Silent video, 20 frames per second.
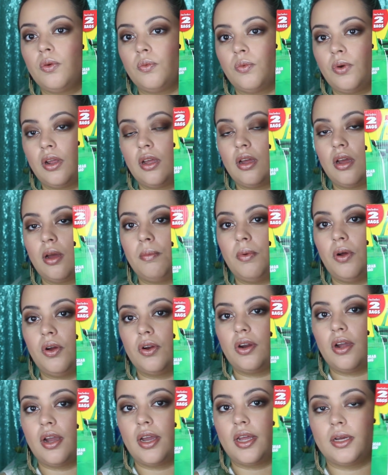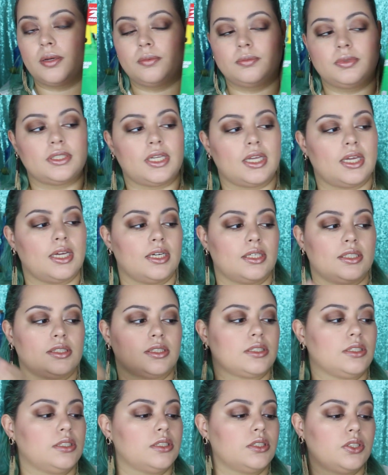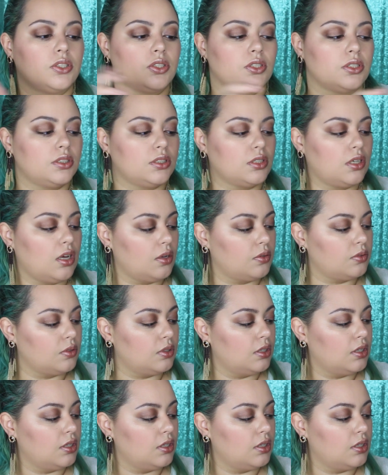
ringing up all your items, and you're good to go.